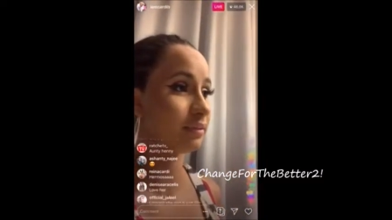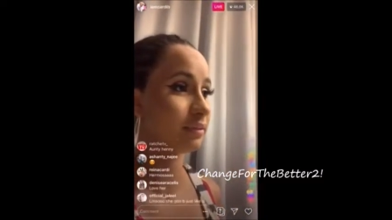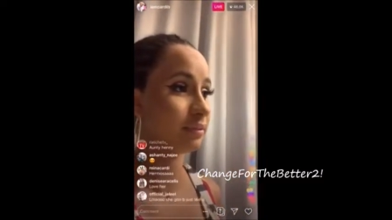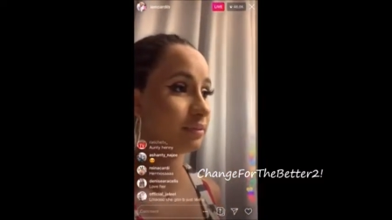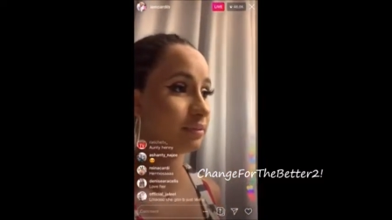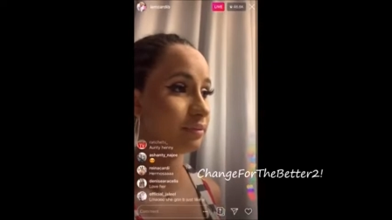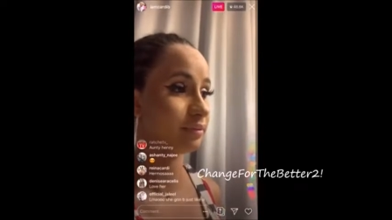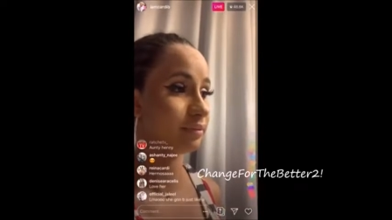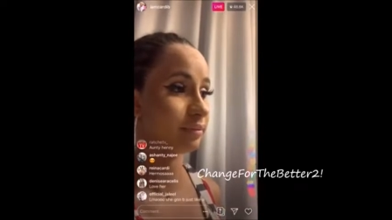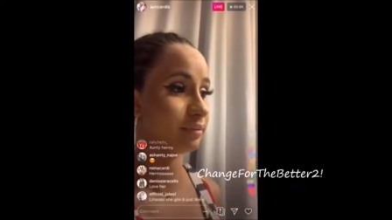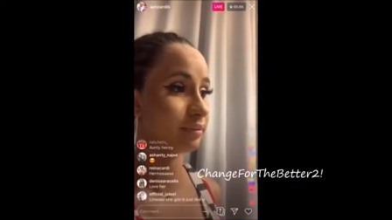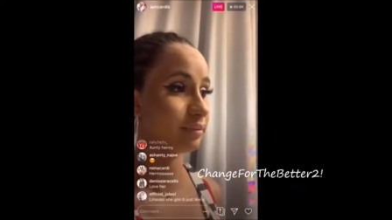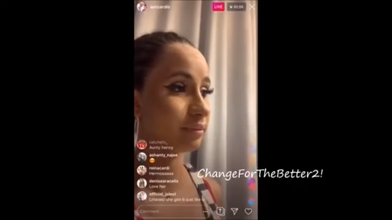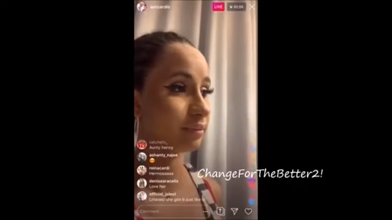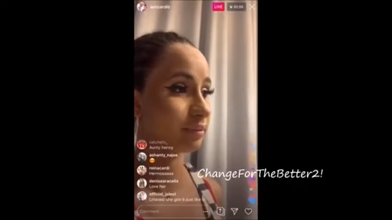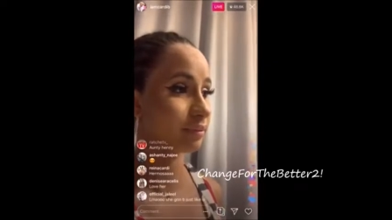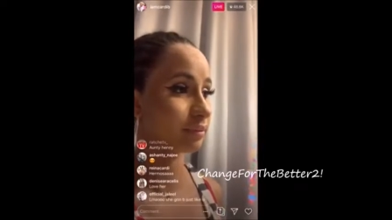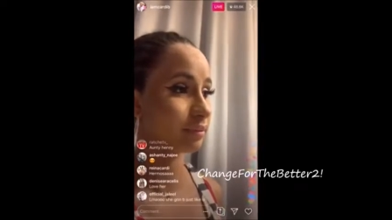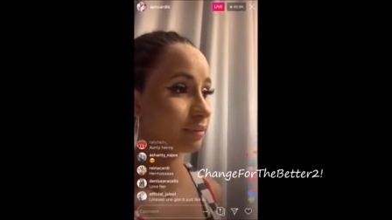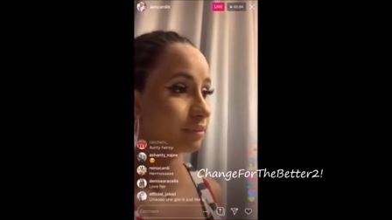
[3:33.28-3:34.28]
Wow, that's
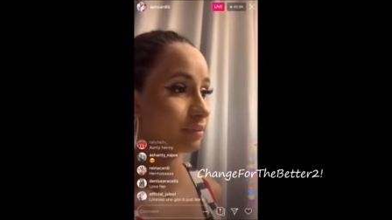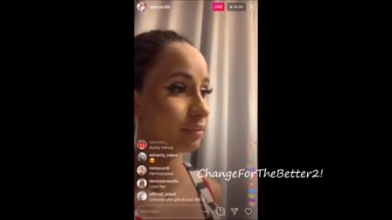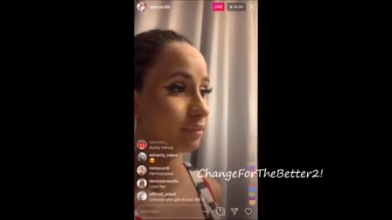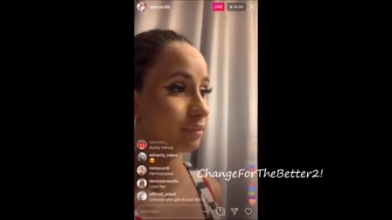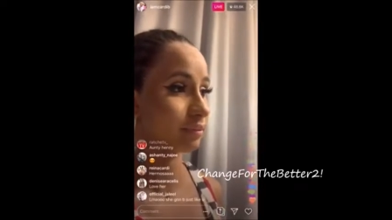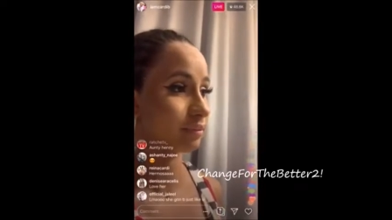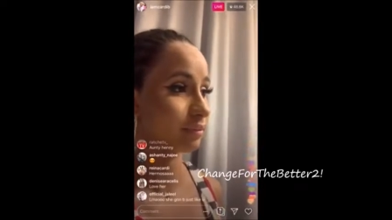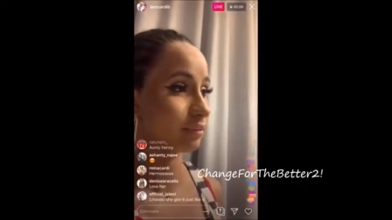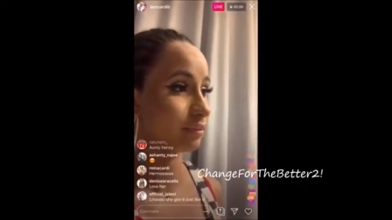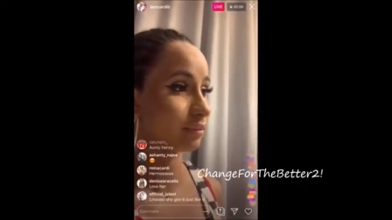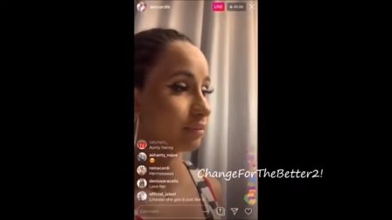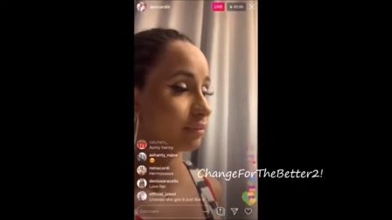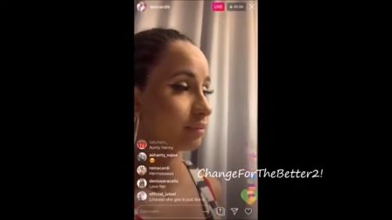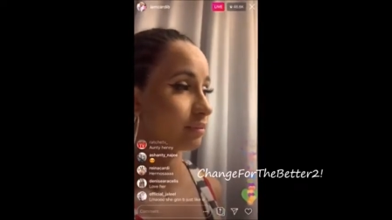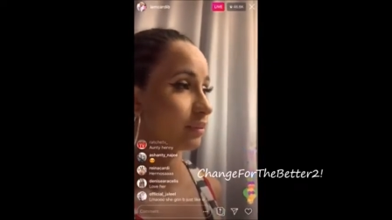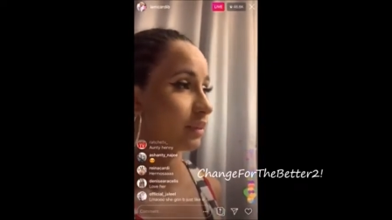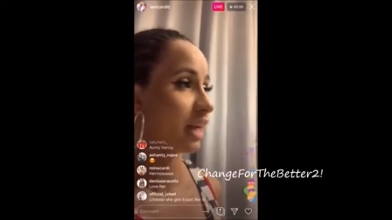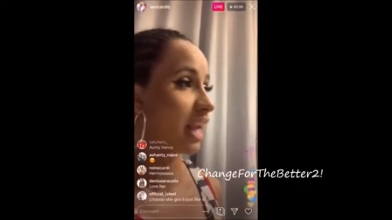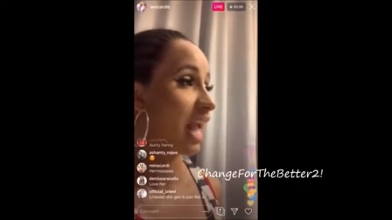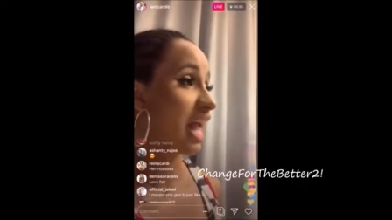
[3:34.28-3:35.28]
new.
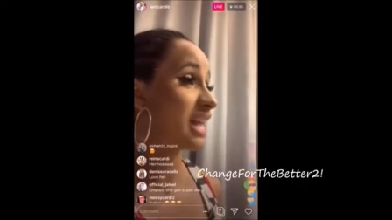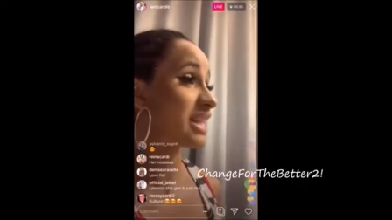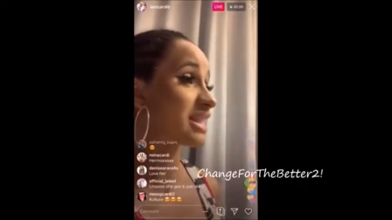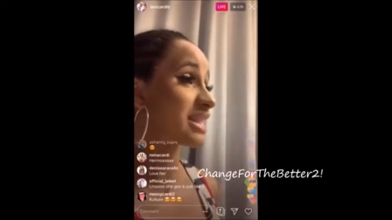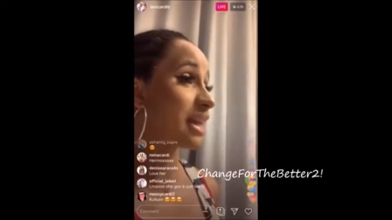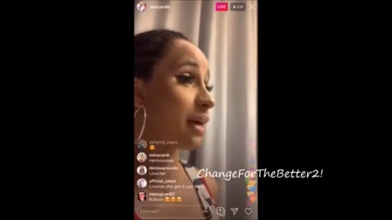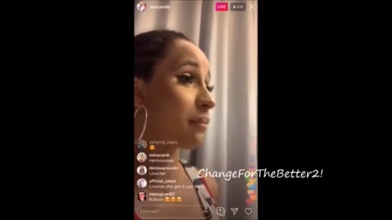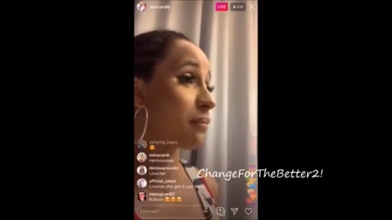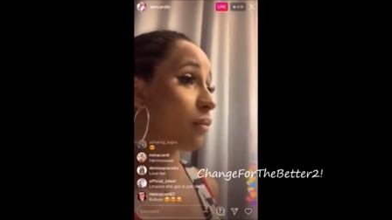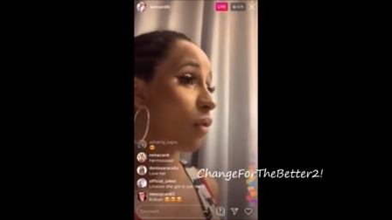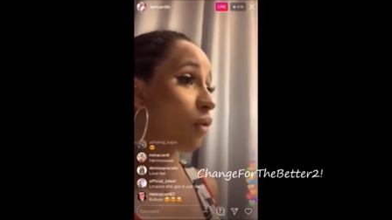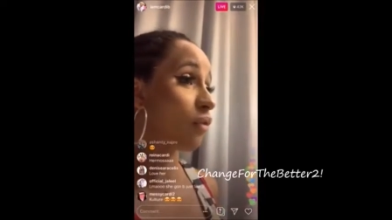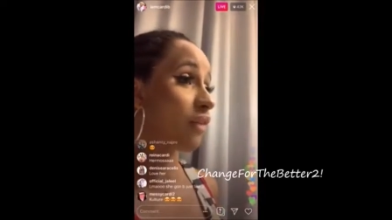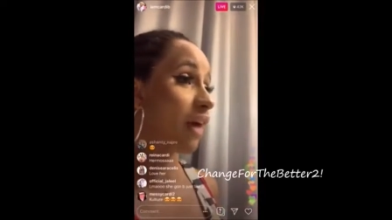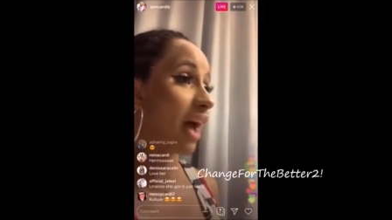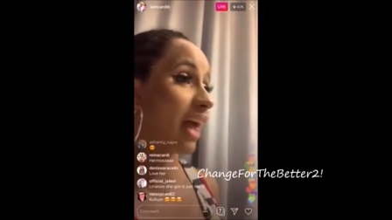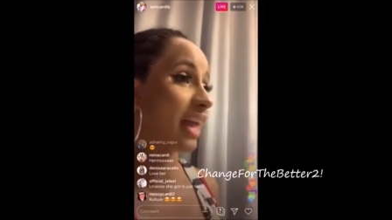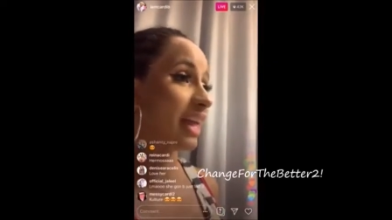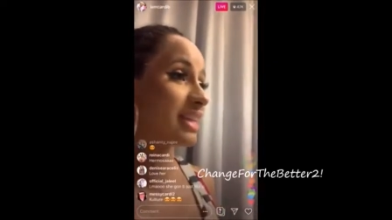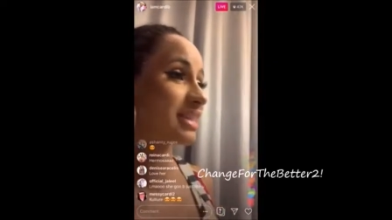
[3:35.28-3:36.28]
It's a
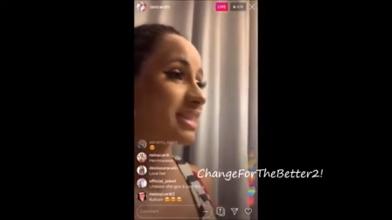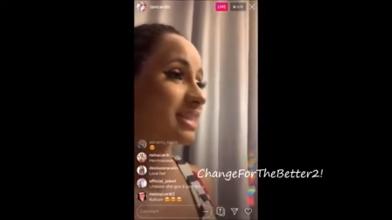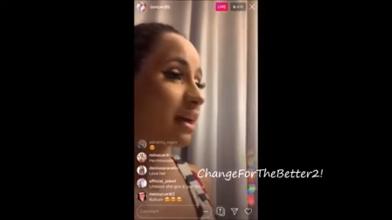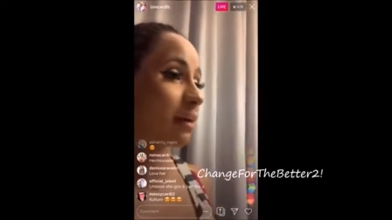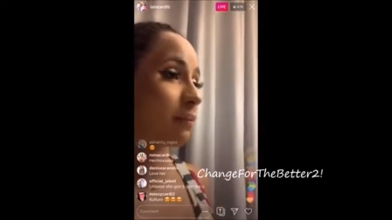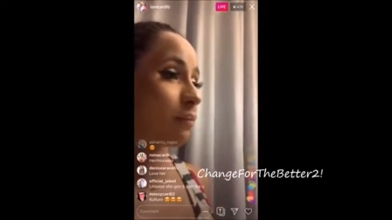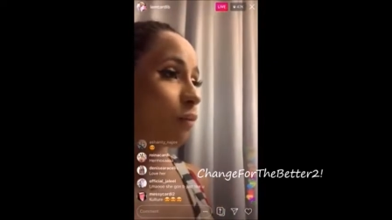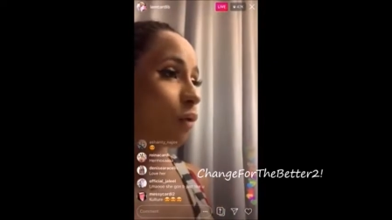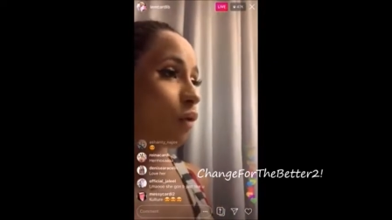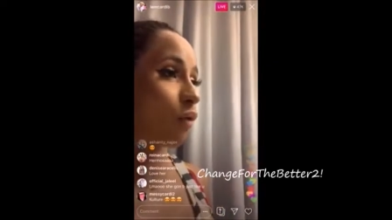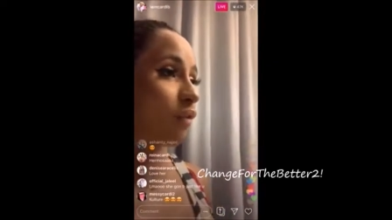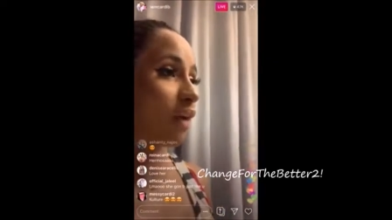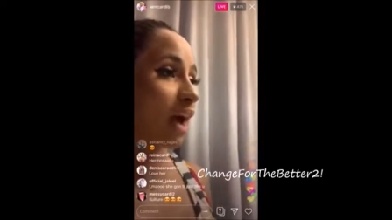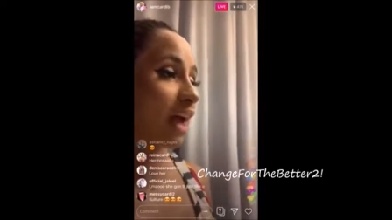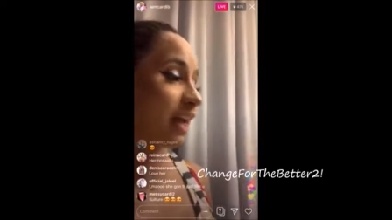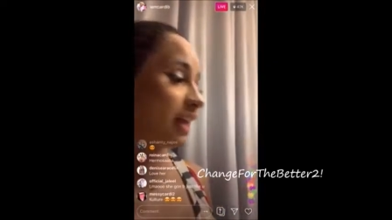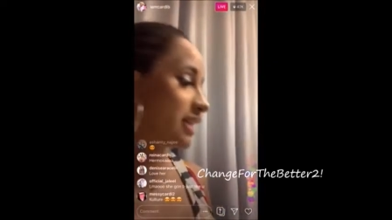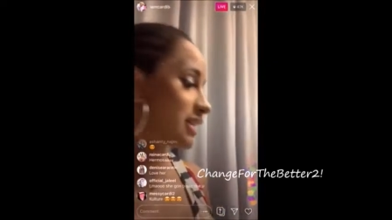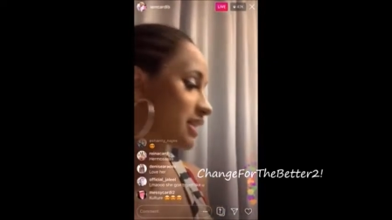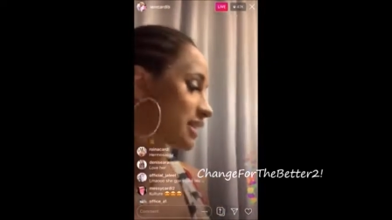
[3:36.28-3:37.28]
moba. It's a
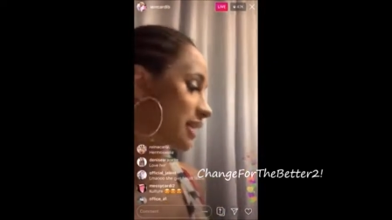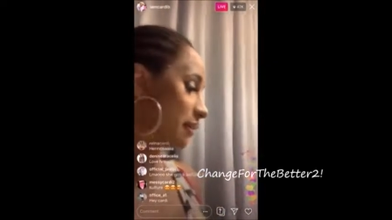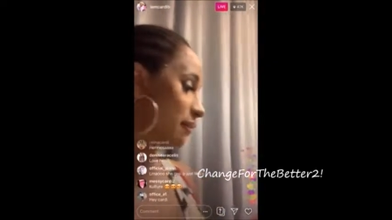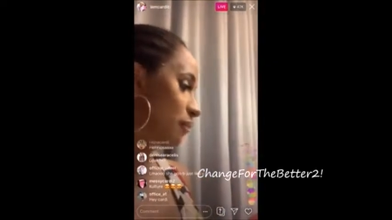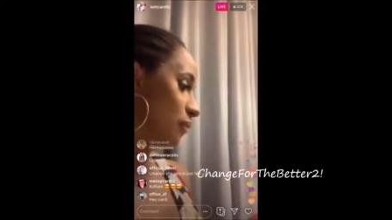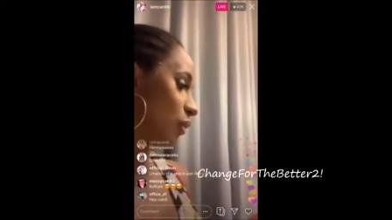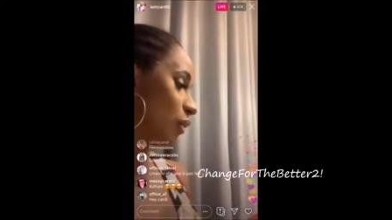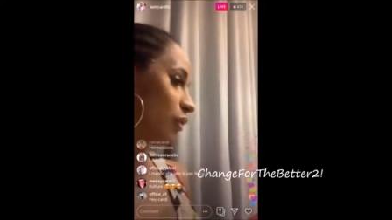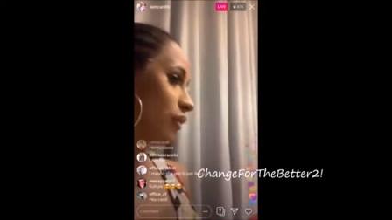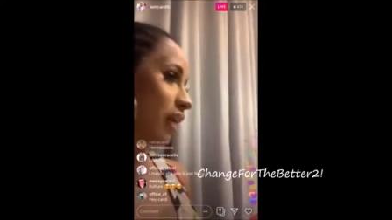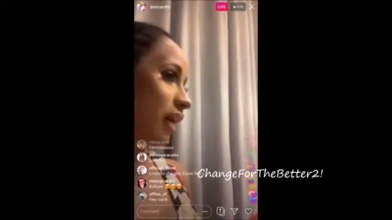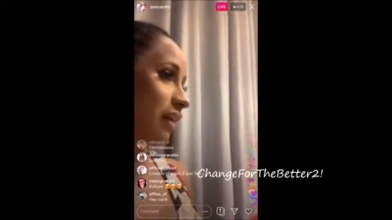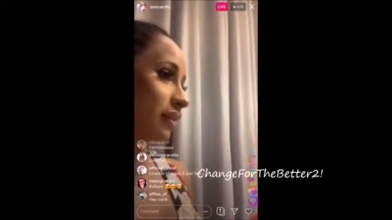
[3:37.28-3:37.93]
moba. It's a moba.